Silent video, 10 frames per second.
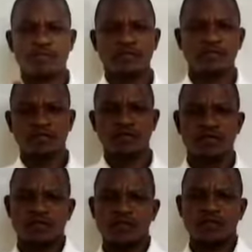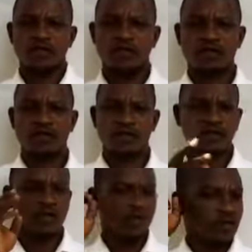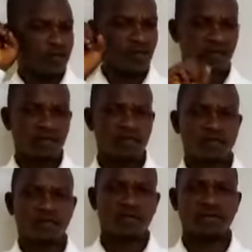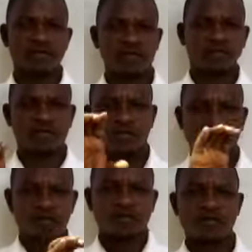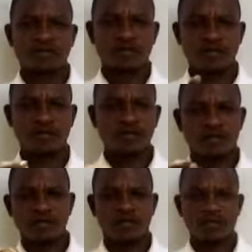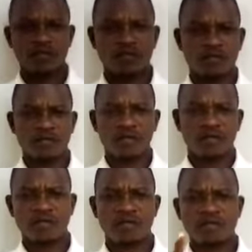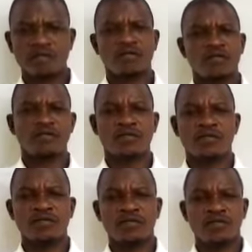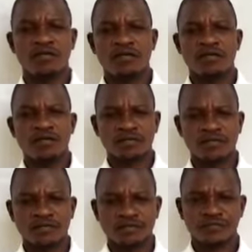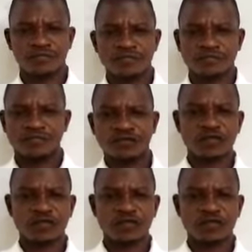where he worked. Culture medium can be prepared as 1. Liquid or broth medium,